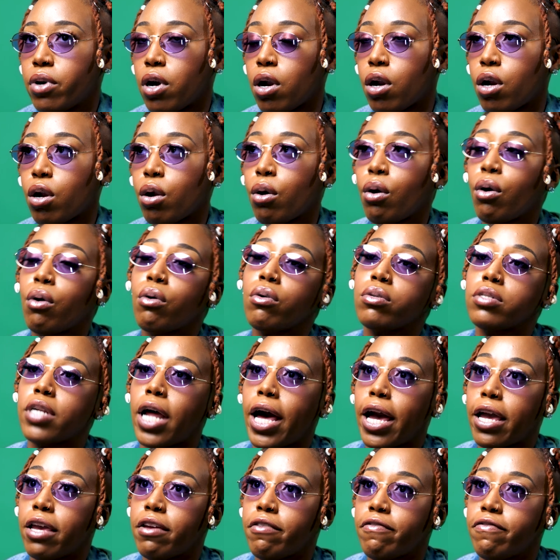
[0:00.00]
her whole
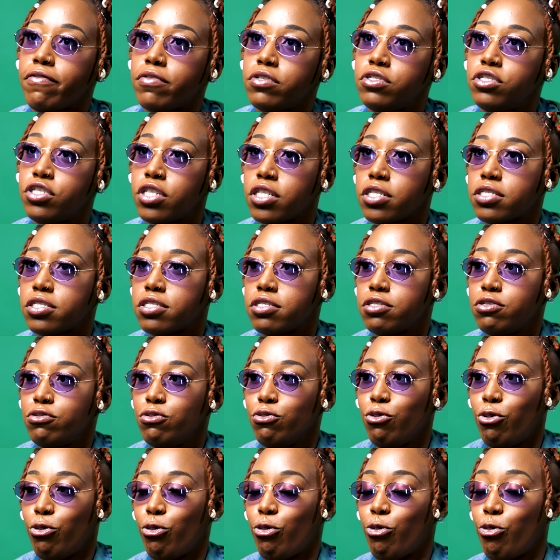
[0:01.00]
life
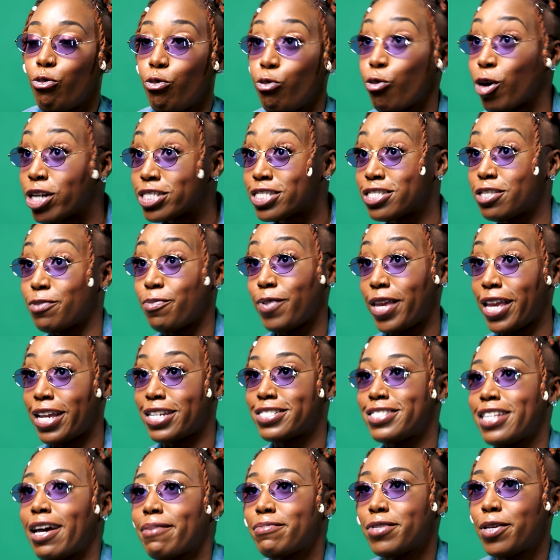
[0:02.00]
just wants to be
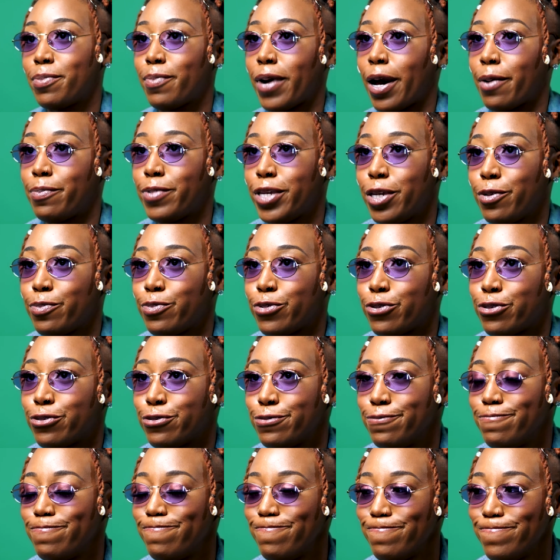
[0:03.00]
accepted by
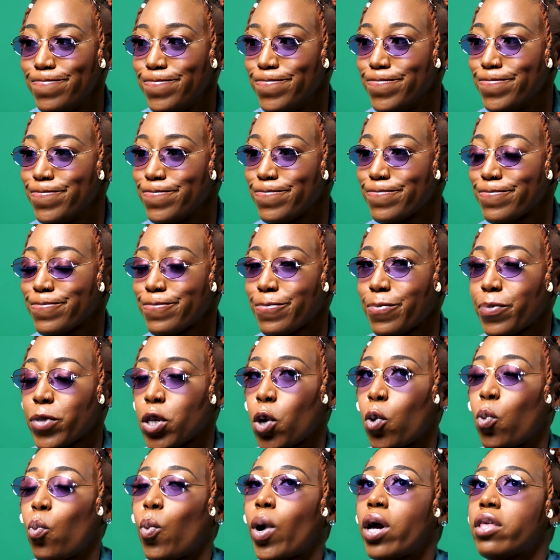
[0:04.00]
people,
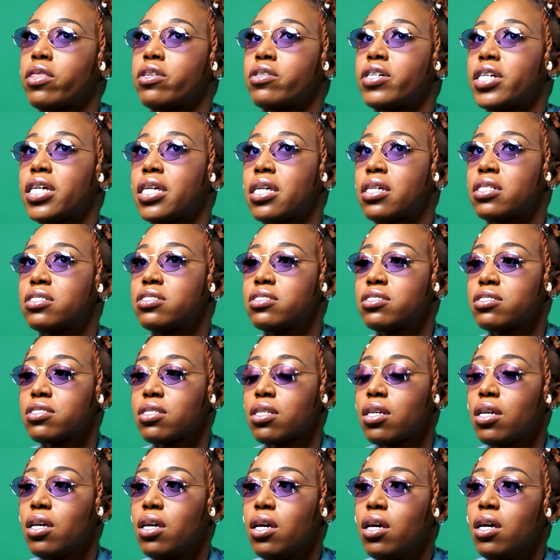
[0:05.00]
whether it's
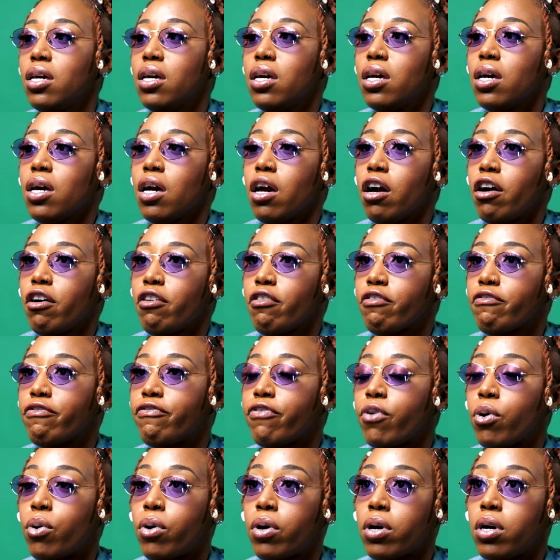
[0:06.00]

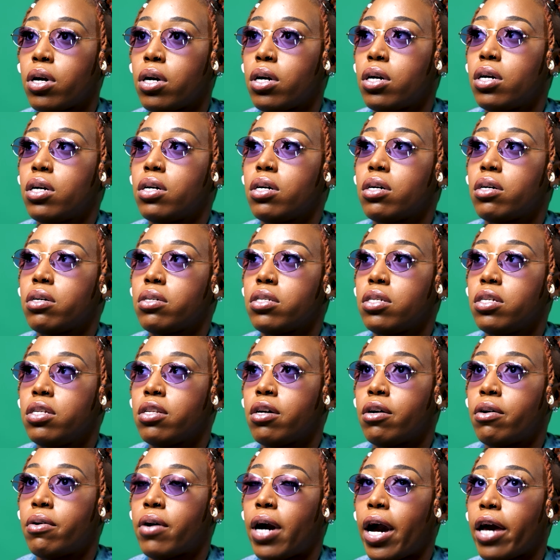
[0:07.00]
for,
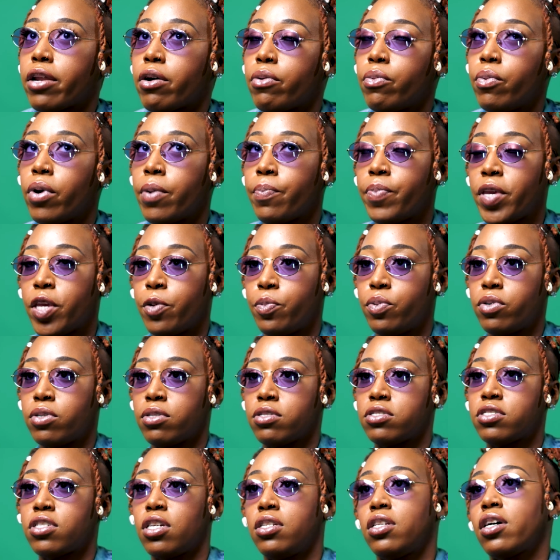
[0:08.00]
I don't want
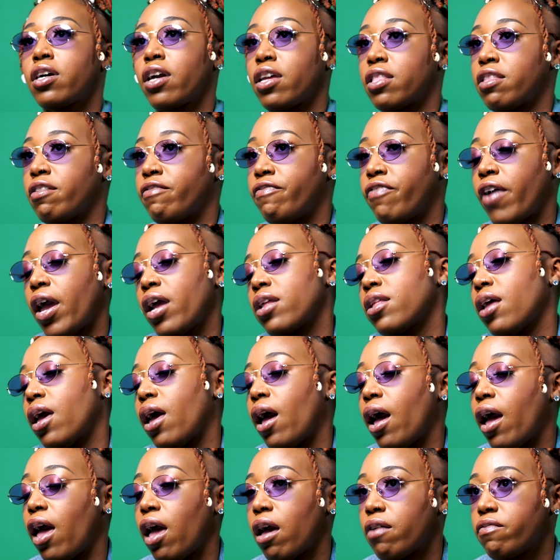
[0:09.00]
people to look at the fact
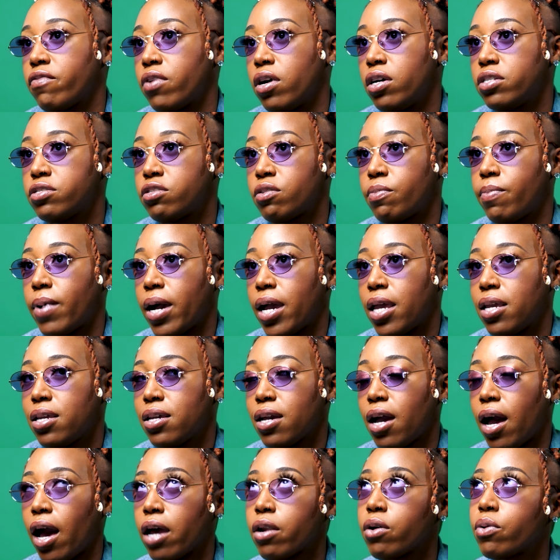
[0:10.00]
that I have an
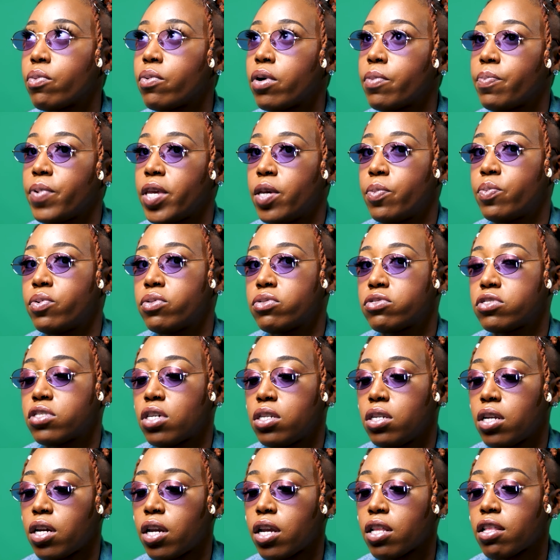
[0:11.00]
underbite. I don't want people
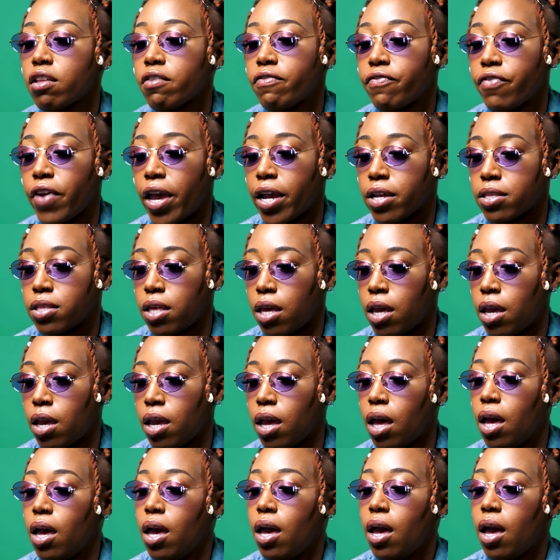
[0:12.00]
to look at the fact
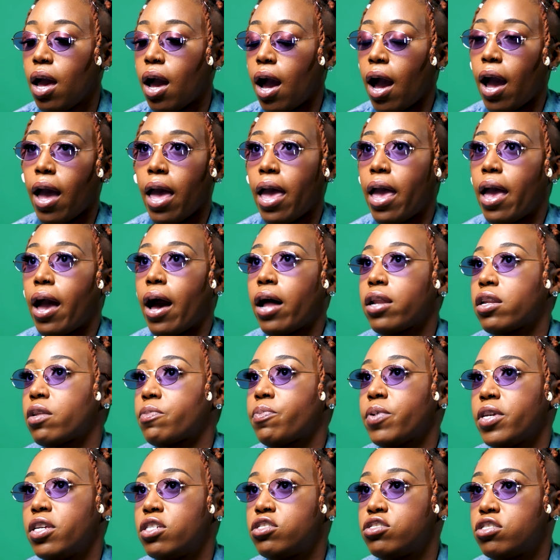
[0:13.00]
that I had
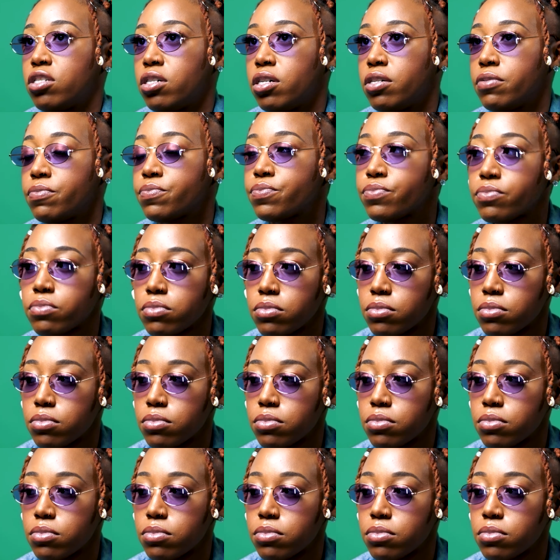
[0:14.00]
alopecia.